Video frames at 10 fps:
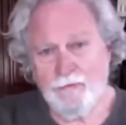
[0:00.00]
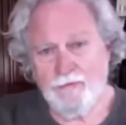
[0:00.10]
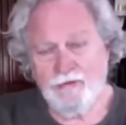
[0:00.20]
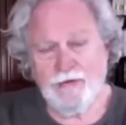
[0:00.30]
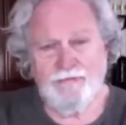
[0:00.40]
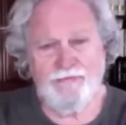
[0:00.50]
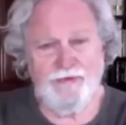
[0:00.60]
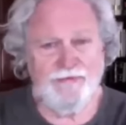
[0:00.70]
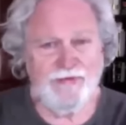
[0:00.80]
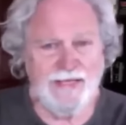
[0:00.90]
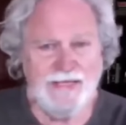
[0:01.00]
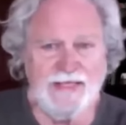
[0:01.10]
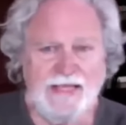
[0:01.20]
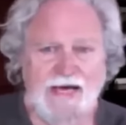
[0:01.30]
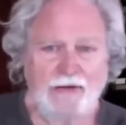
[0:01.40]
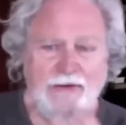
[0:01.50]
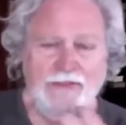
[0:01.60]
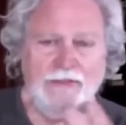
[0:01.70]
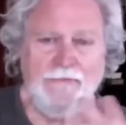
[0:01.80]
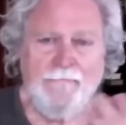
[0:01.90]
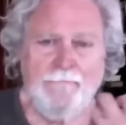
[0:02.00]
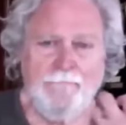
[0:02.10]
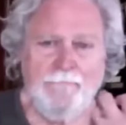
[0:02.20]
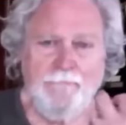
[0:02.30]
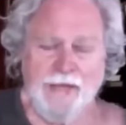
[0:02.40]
We've got 15,000